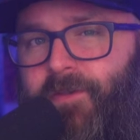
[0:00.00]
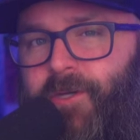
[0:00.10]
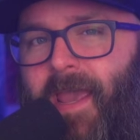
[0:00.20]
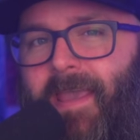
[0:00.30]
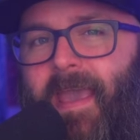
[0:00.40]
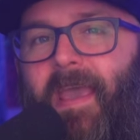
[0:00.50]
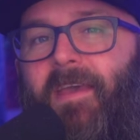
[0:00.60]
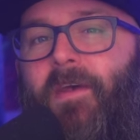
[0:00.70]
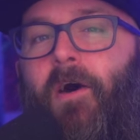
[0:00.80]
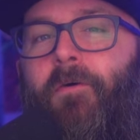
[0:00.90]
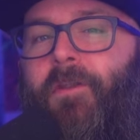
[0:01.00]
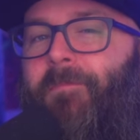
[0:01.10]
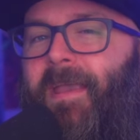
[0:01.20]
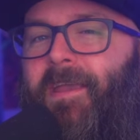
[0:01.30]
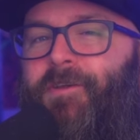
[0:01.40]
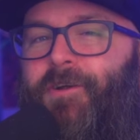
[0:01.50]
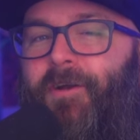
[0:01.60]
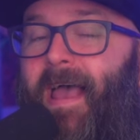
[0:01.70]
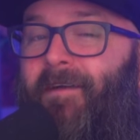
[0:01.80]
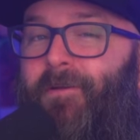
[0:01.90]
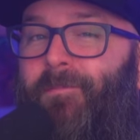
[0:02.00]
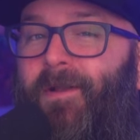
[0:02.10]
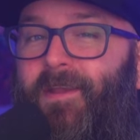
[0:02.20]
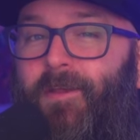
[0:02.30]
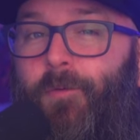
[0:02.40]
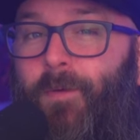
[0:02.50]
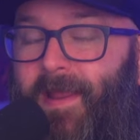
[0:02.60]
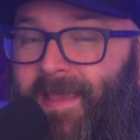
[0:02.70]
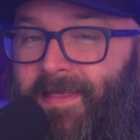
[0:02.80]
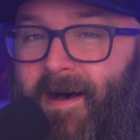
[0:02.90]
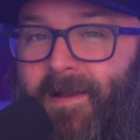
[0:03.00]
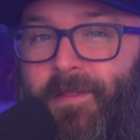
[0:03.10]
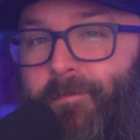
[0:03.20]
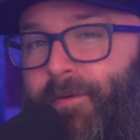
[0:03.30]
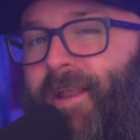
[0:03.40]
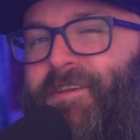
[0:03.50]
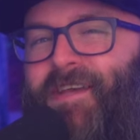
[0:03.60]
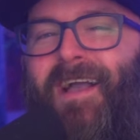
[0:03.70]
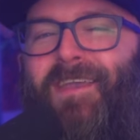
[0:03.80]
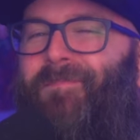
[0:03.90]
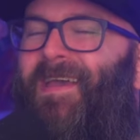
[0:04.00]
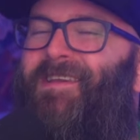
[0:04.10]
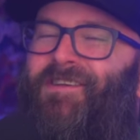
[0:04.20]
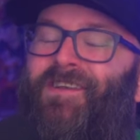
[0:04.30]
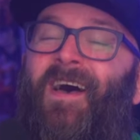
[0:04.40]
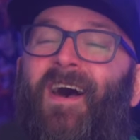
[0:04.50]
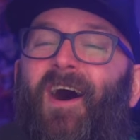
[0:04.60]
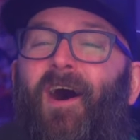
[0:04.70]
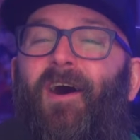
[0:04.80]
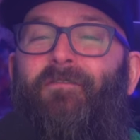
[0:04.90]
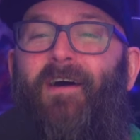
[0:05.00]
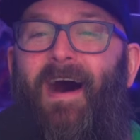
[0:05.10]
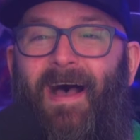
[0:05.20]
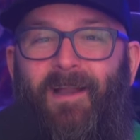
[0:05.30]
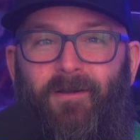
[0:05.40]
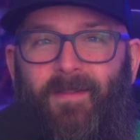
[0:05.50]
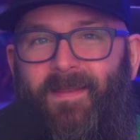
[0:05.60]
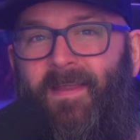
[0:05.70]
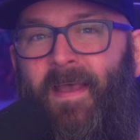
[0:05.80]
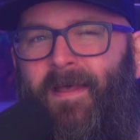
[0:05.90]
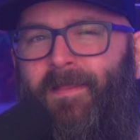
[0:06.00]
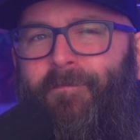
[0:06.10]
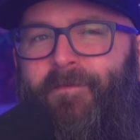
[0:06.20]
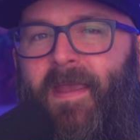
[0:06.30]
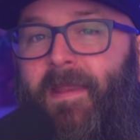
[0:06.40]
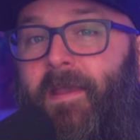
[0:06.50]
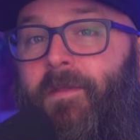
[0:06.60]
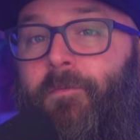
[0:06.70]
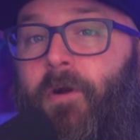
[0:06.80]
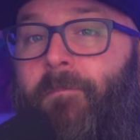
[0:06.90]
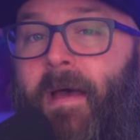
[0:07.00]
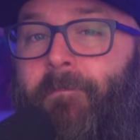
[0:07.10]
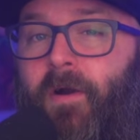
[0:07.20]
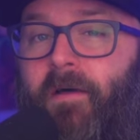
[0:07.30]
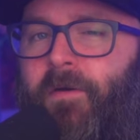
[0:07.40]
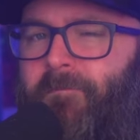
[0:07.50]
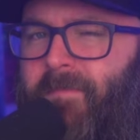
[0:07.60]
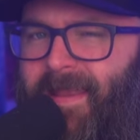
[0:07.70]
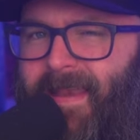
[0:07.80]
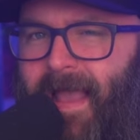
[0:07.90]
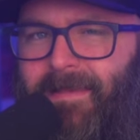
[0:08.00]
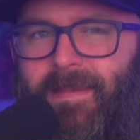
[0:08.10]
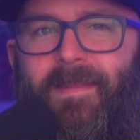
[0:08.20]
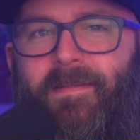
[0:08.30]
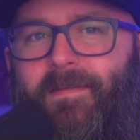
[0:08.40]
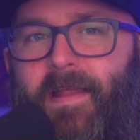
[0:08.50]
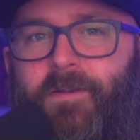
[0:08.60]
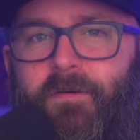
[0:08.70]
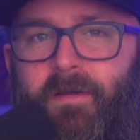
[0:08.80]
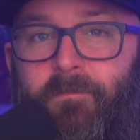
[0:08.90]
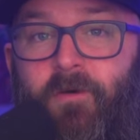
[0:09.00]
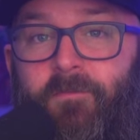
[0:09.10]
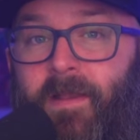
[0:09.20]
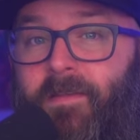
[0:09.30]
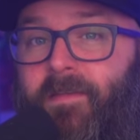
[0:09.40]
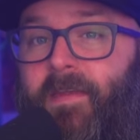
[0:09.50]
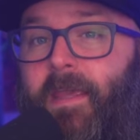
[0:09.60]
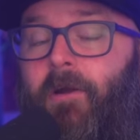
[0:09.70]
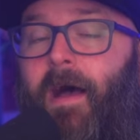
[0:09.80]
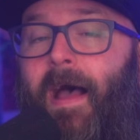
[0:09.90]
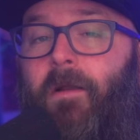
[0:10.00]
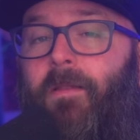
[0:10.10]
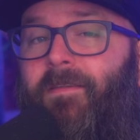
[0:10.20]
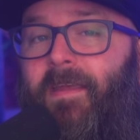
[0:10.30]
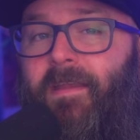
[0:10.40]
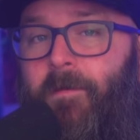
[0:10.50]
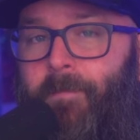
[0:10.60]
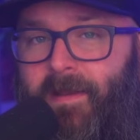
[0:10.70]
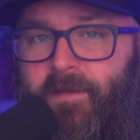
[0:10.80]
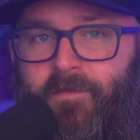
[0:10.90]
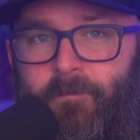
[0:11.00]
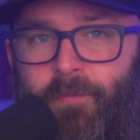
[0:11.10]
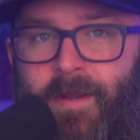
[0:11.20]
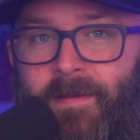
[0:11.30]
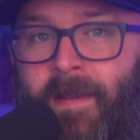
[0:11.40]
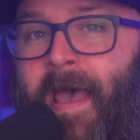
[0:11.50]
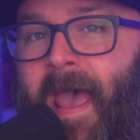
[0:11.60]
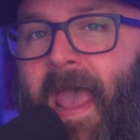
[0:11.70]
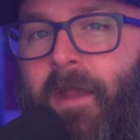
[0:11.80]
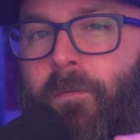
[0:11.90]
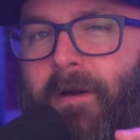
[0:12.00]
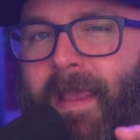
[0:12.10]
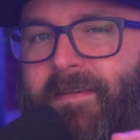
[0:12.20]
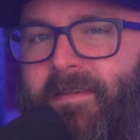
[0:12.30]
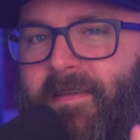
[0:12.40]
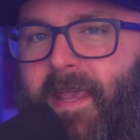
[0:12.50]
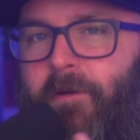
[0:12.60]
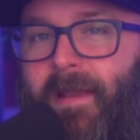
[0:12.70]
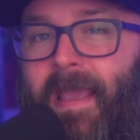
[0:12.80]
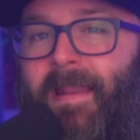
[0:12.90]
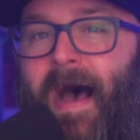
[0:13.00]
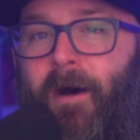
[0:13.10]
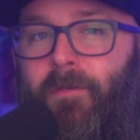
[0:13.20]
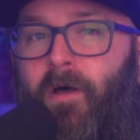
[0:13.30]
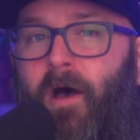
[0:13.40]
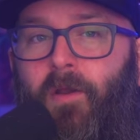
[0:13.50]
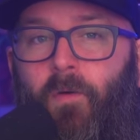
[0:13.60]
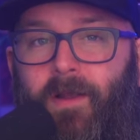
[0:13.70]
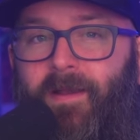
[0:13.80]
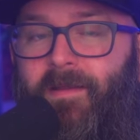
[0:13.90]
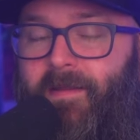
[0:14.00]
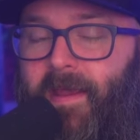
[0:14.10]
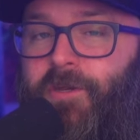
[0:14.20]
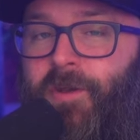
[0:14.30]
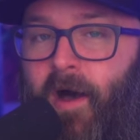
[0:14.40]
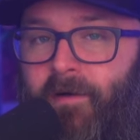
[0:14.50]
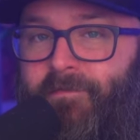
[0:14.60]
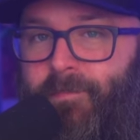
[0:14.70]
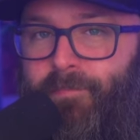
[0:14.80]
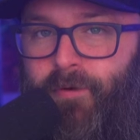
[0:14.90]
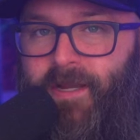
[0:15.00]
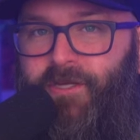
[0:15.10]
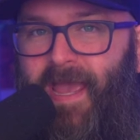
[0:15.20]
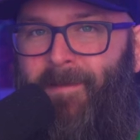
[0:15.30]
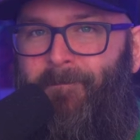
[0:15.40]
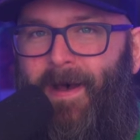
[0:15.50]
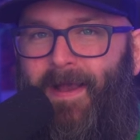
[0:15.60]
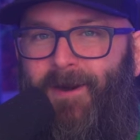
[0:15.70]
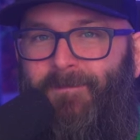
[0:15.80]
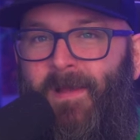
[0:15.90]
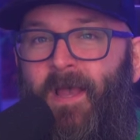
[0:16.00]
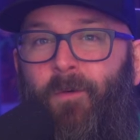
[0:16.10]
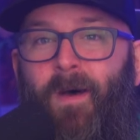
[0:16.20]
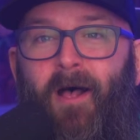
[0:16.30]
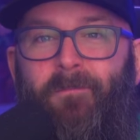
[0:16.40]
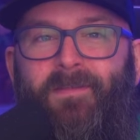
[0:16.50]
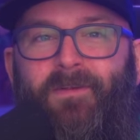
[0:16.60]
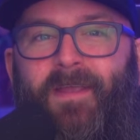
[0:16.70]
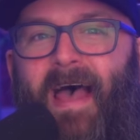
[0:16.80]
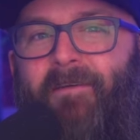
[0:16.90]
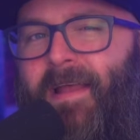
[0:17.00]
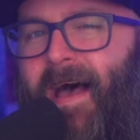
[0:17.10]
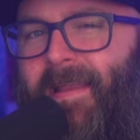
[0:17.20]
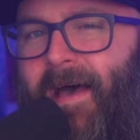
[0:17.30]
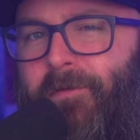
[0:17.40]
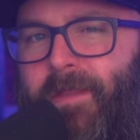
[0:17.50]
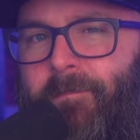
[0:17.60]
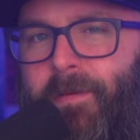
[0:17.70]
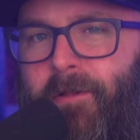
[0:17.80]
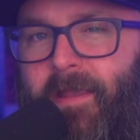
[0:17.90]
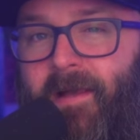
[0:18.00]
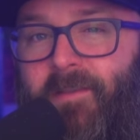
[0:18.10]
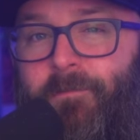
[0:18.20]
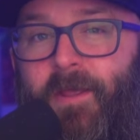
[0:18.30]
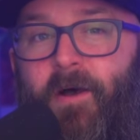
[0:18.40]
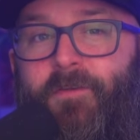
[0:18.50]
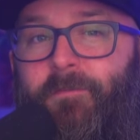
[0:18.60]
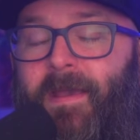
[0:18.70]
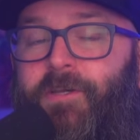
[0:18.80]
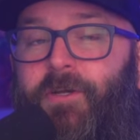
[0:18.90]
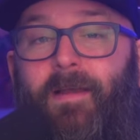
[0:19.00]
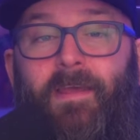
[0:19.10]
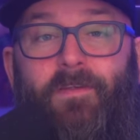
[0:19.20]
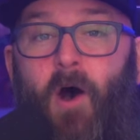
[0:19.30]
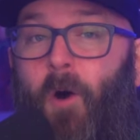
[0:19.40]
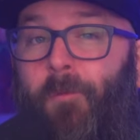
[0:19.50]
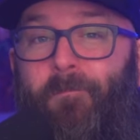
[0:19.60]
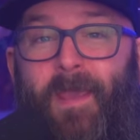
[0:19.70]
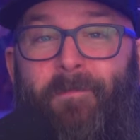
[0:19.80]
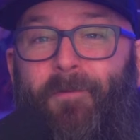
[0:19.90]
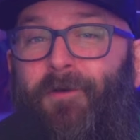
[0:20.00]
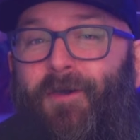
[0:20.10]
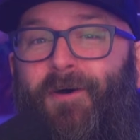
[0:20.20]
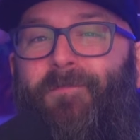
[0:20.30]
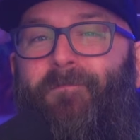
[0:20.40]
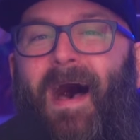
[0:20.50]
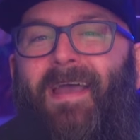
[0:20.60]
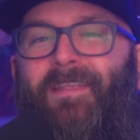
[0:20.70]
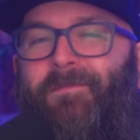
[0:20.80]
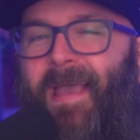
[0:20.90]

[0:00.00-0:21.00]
JK's ode to making sure everybody knew what he thought of the British occupation of Ireland. The Fenians were a member of a mid-19th century movement to secure Ireland's independence from Britain and were a secret and outlawed organization of the British Empire. Well, Mr. Kavanaugh not only built guns, but he also made sure his own people could buy them